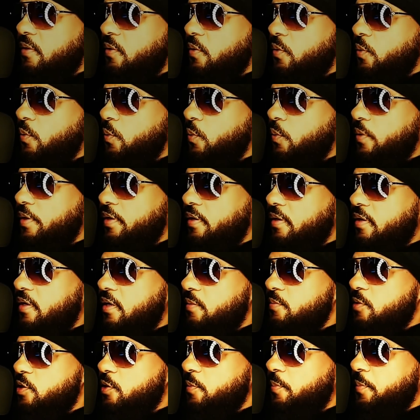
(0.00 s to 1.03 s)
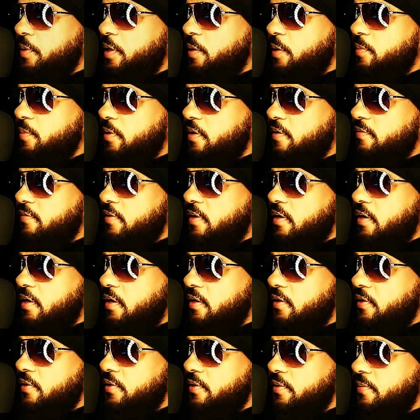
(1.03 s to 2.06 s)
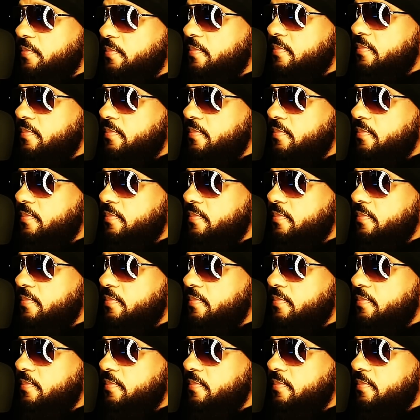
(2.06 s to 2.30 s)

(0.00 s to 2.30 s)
when it comes to people of color,